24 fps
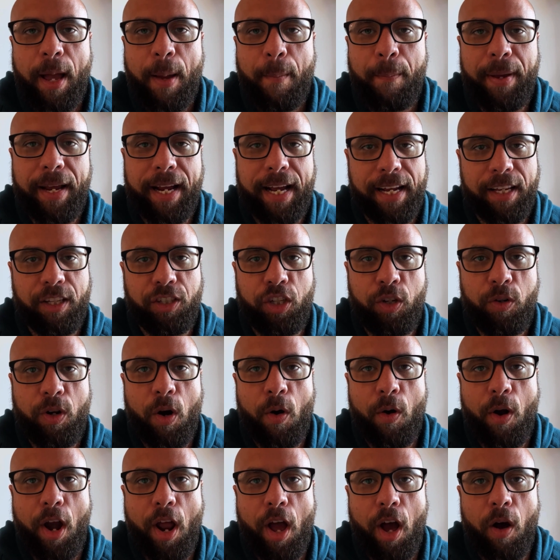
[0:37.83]
because you
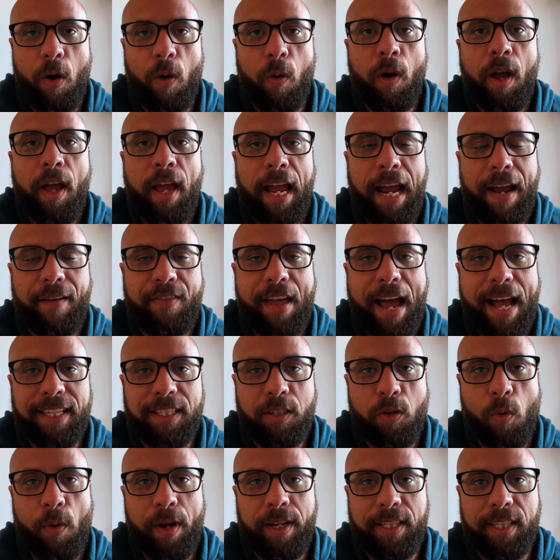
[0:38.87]
don't know if that's
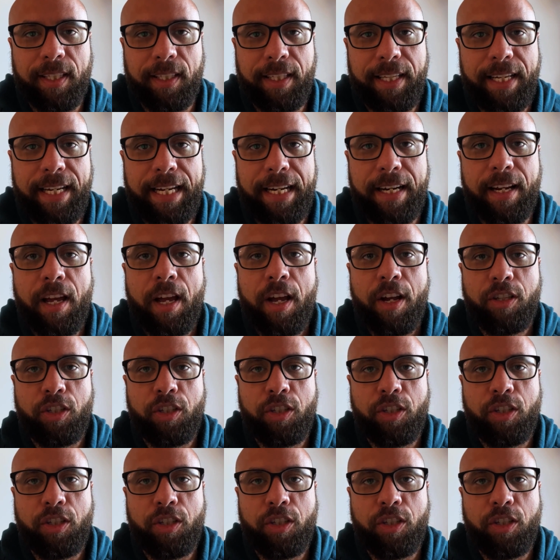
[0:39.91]
going to lead